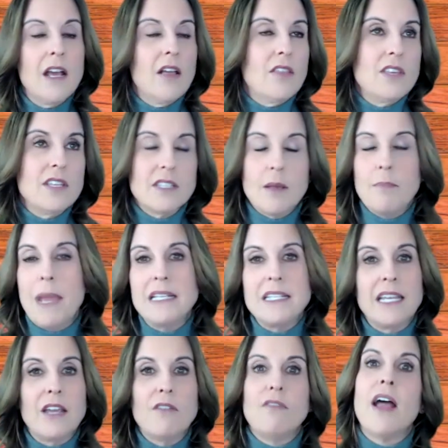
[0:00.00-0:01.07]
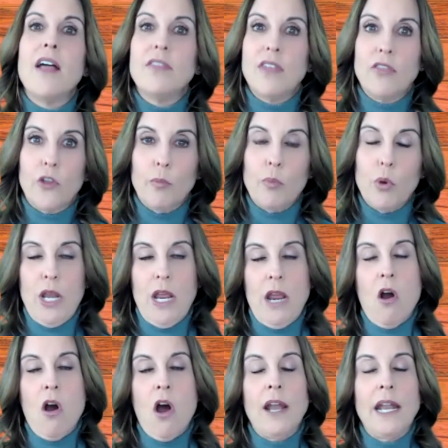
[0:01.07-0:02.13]
this amazing event that they're putting
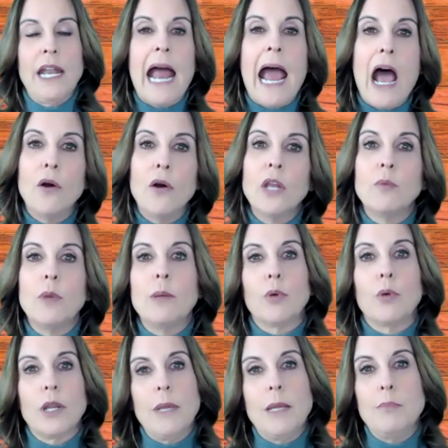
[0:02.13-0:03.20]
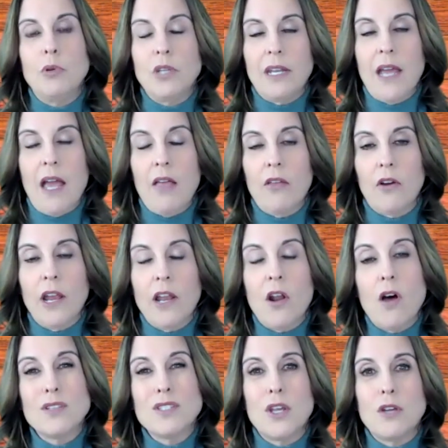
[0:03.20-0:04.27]
on, and how can we bring people together and
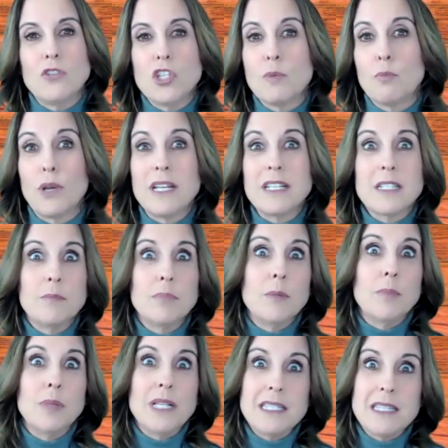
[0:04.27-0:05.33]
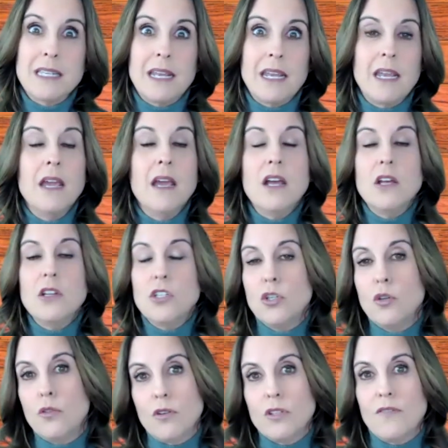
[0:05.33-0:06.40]
also just bring some publicity
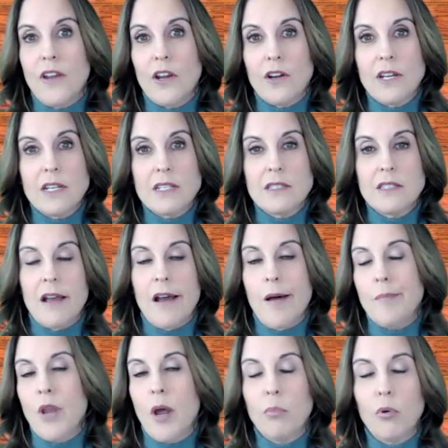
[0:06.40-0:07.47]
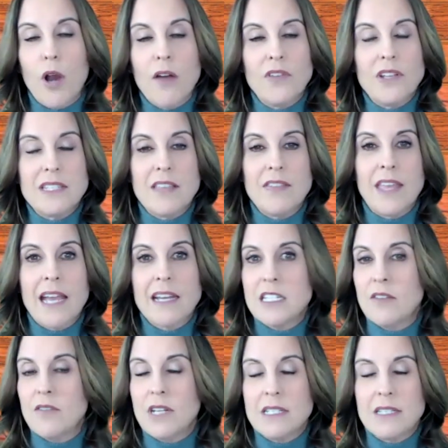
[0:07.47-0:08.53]
to those various nonprofits and the
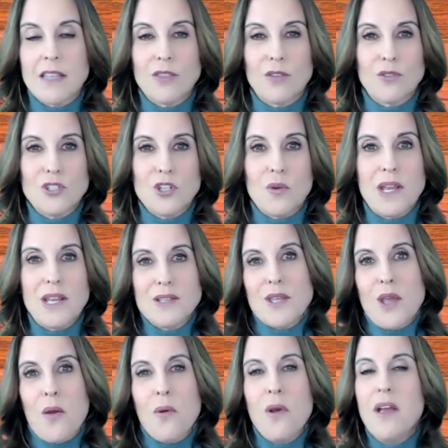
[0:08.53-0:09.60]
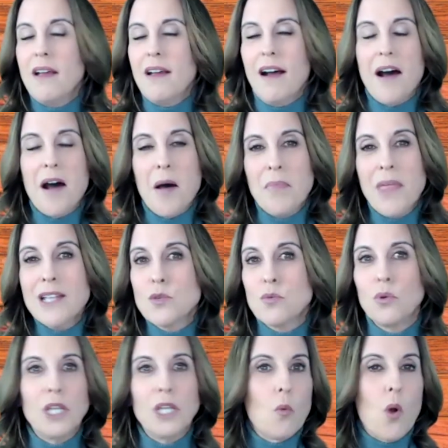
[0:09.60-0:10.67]
activities that they're doing. So that's
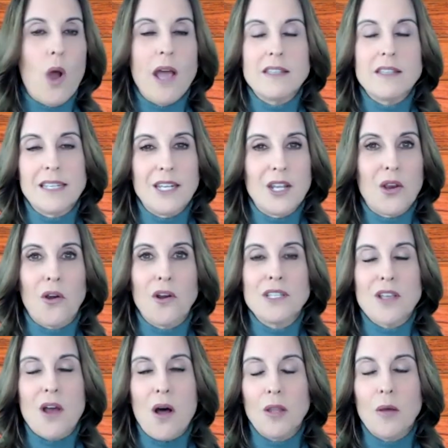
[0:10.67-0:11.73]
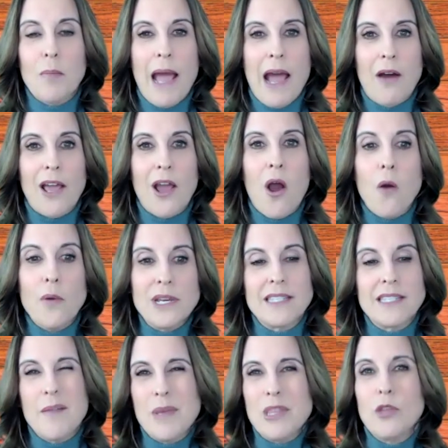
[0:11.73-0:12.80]
really what cityCURRENT's all about. I always
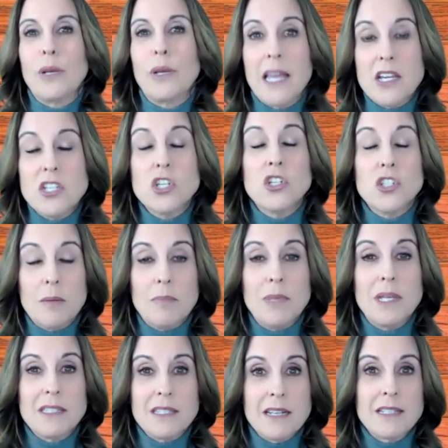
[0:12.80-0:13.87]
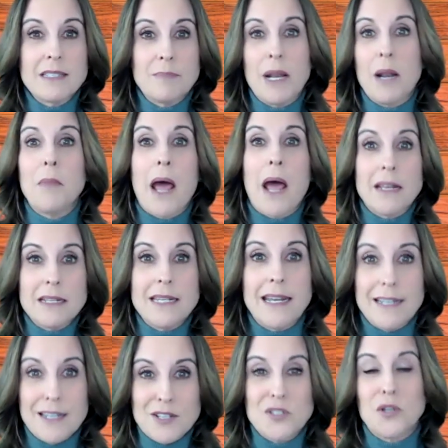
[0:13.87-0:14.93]
say I'm in the relationship business, but I'm not a
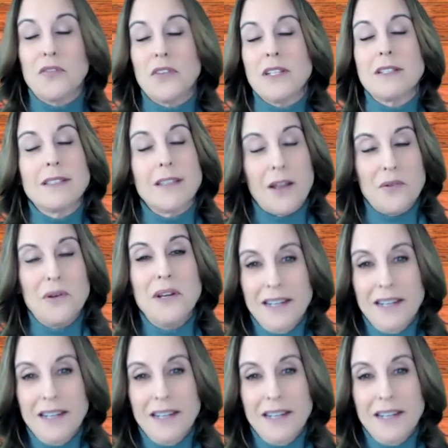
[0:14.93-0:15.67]
dating service. So